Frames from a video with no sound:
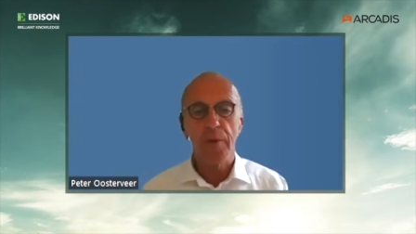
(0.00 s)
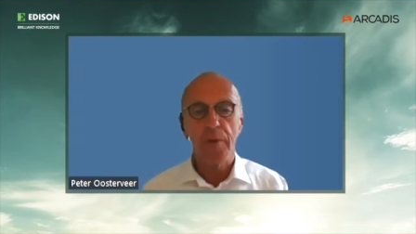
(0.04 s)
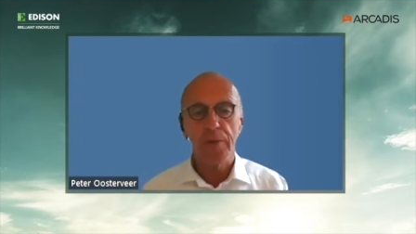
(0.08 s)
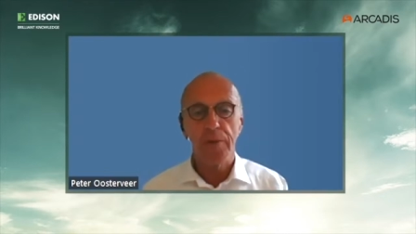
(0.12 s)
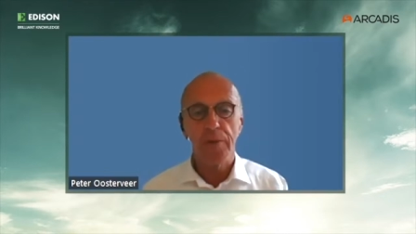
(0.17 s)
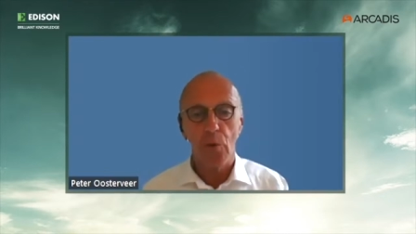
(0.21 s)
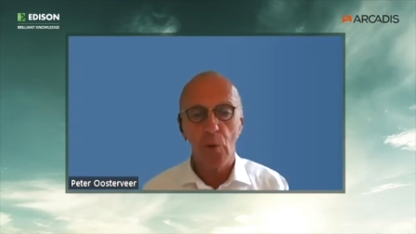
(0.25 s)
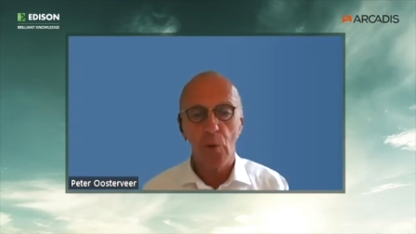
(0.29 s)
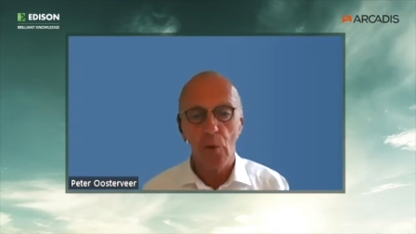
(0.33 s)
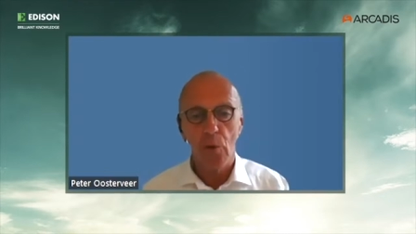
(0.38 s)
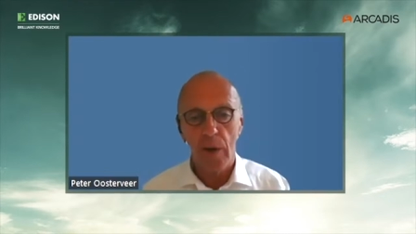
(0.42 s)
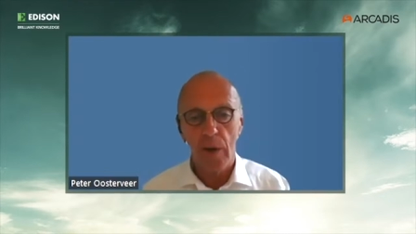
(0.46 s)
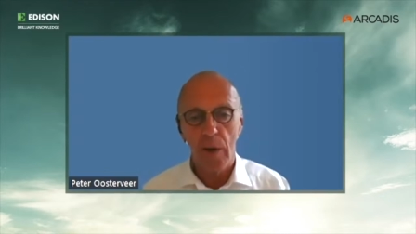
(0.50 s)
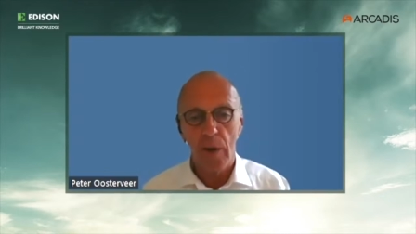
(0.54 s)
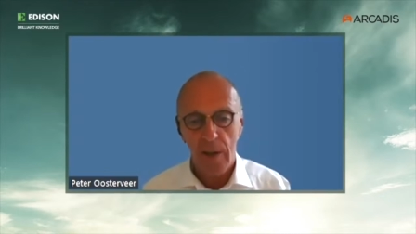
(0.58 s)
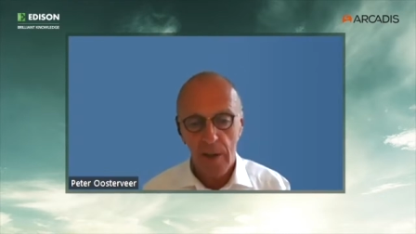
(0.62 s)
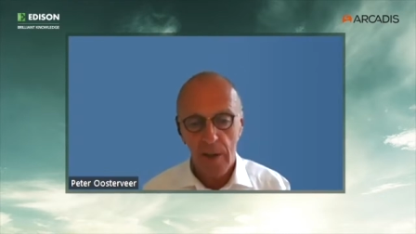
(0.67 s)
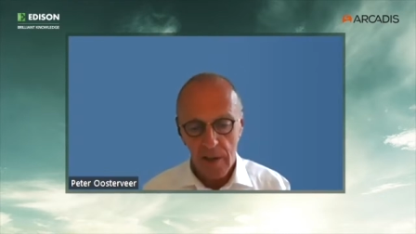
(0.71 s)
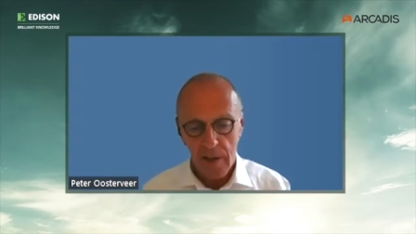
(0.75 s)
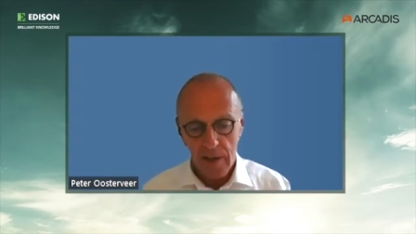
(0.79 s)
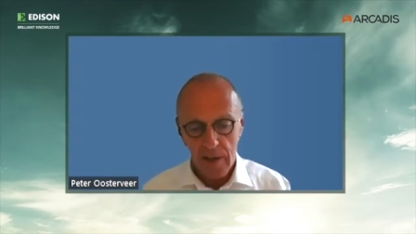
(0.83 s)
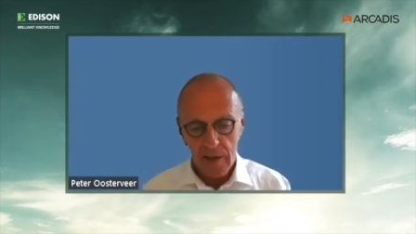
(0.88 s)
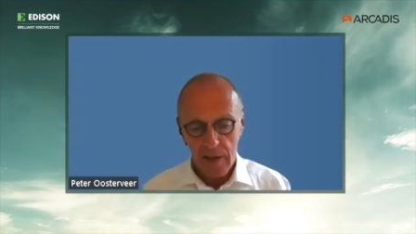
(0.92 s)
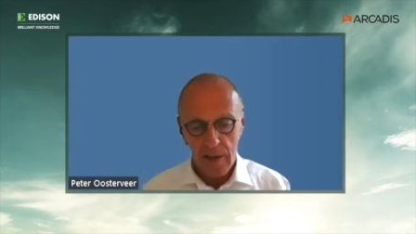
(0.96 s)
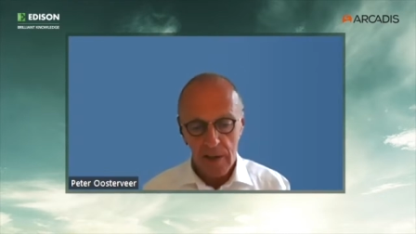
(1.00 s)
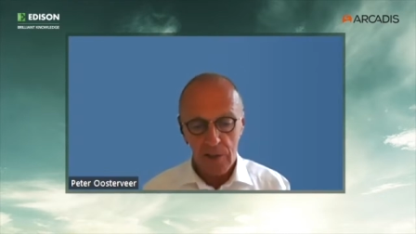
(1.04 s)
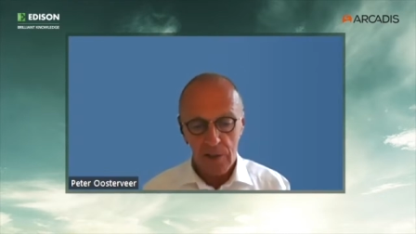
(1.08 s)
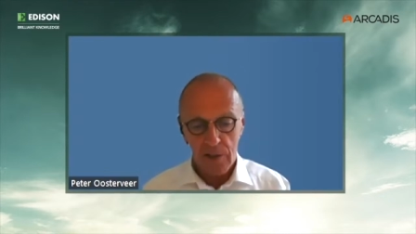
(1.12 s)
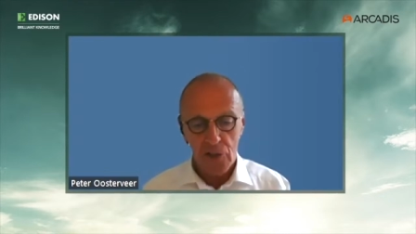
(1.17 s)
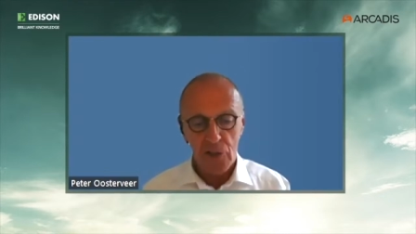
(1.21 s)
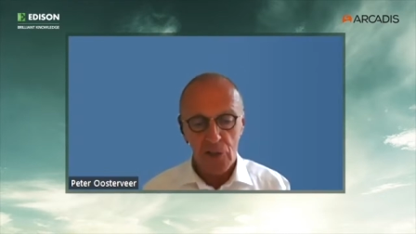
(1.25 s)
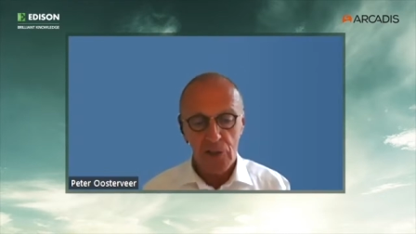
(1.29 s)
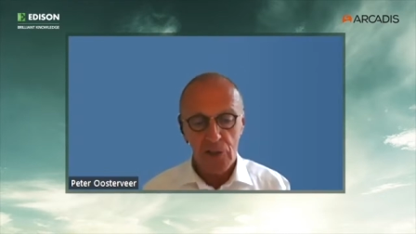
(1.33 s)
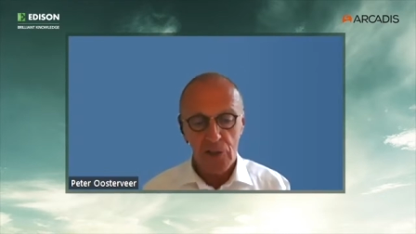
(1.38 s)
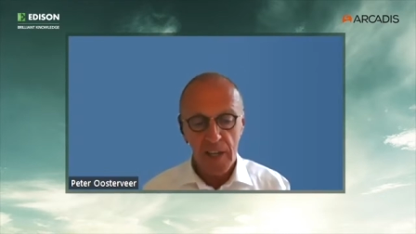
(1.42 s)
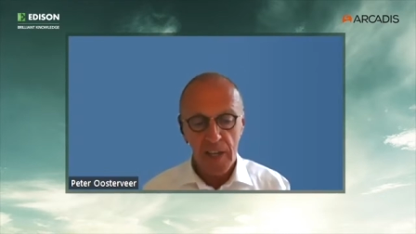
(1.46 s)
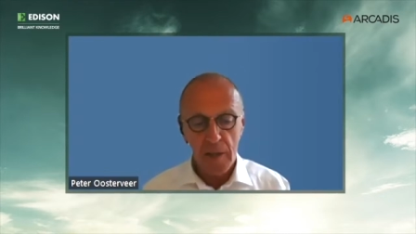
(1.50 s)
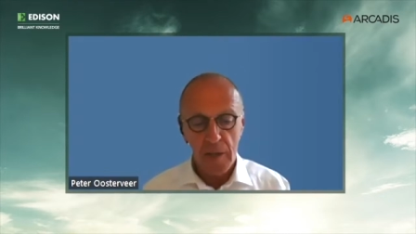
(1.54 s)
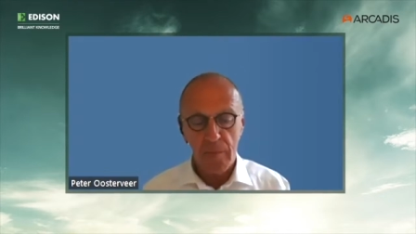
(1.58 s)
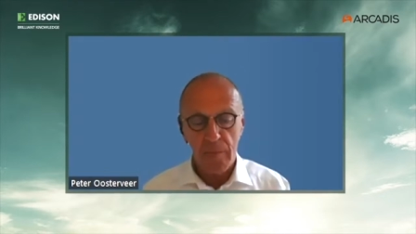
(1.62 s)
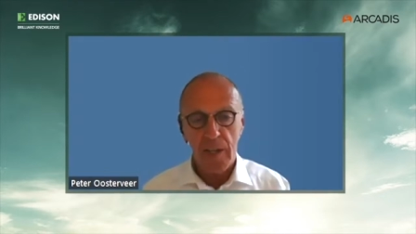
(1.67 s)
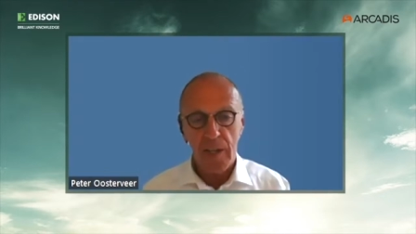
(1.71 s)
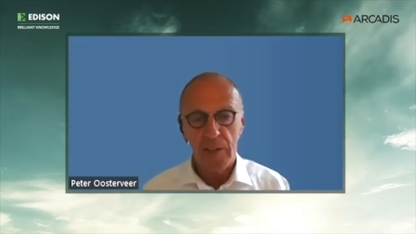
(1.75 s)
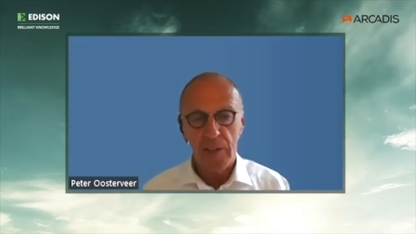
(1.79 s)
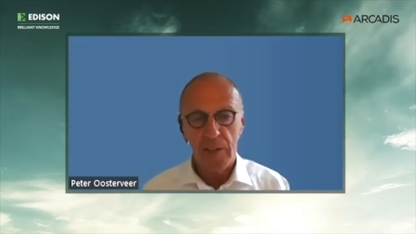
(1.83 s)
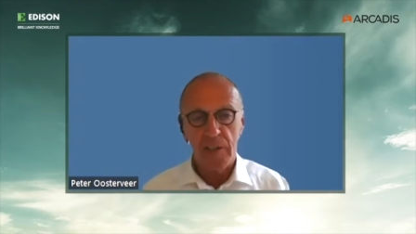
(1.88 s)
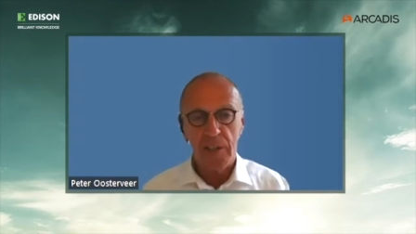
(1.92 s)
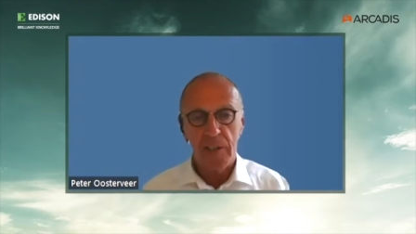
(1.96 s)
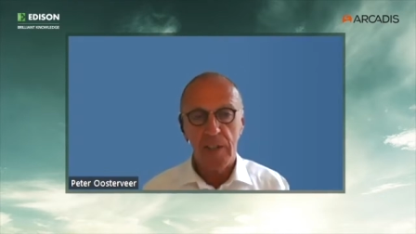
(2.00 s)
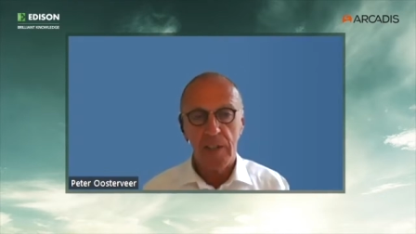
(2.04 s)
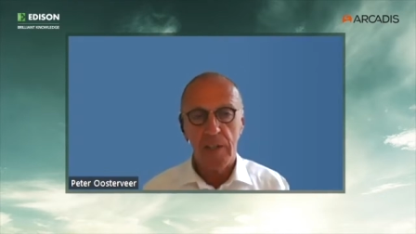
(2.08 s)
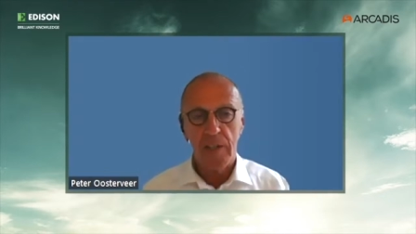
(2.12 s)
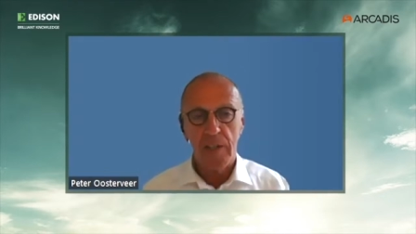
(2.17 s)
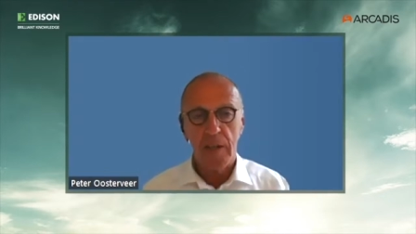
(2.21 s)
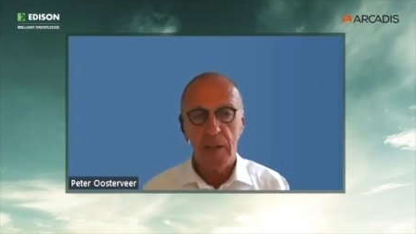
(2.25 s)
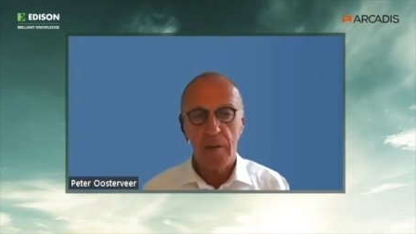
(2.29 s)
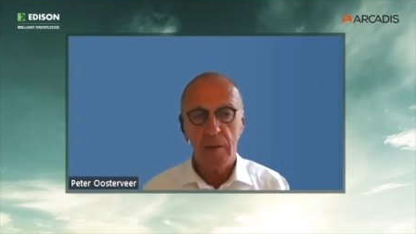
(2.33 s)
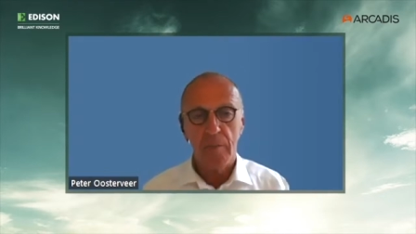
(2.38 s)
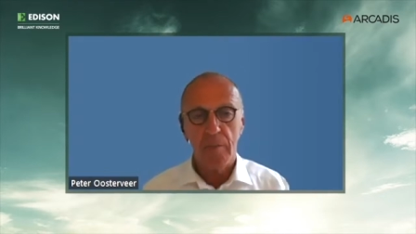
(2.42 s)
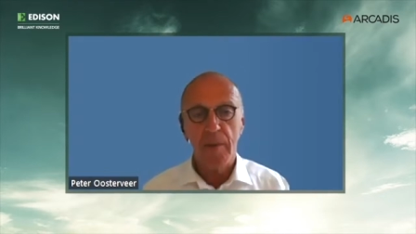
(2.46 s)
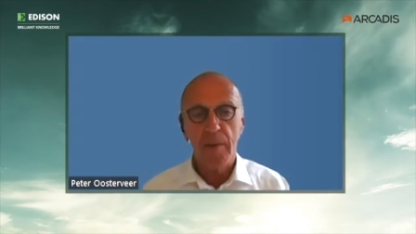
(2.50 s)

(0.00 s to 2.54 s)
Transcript: before uh, sustainability uh,